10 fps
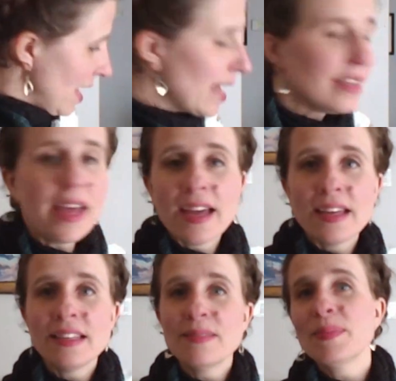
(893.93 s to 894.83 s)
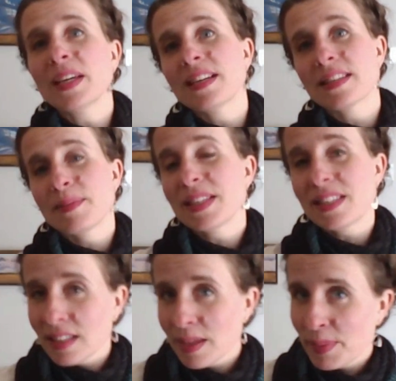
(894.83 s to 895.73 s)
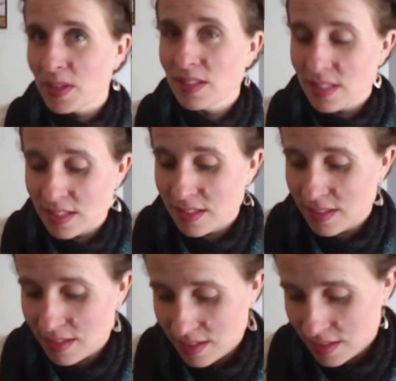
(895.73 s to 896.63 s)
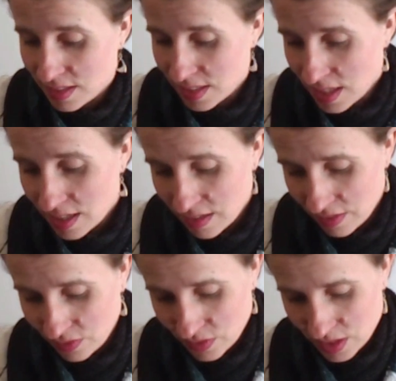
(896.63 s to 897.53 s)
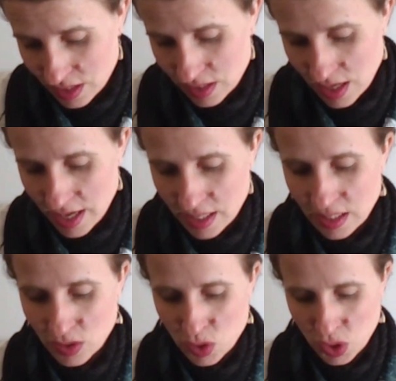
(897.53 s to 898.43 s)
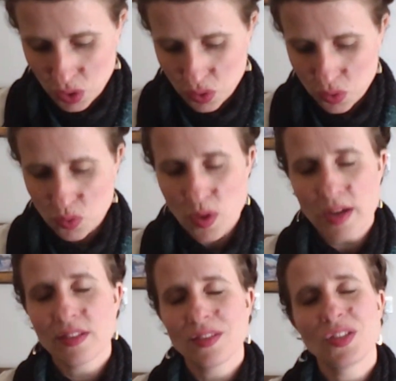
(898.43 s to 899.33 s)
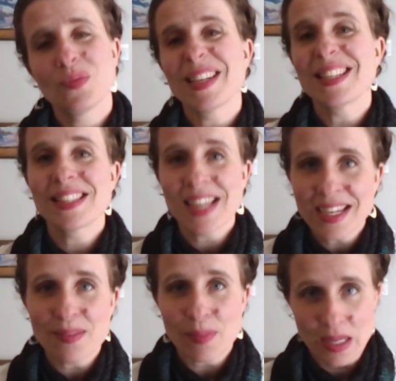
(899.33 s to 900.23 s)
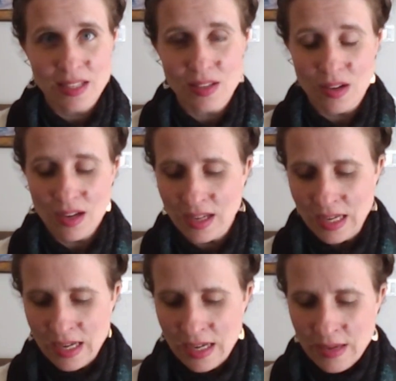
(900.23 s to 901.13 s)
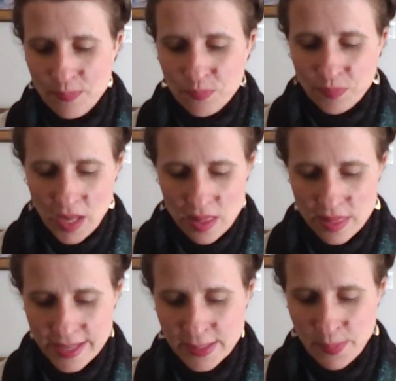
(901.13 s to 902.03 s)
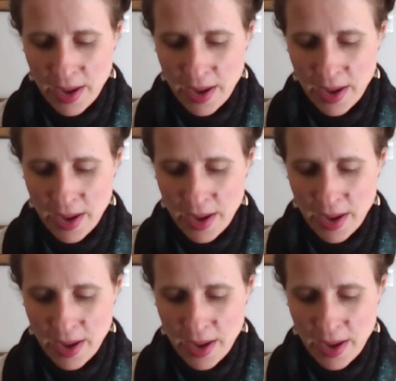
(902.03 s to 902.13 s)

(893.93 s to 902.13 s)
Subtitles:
And then, because I'm a silly person, and instead of deciding to just do my second monkey sock, this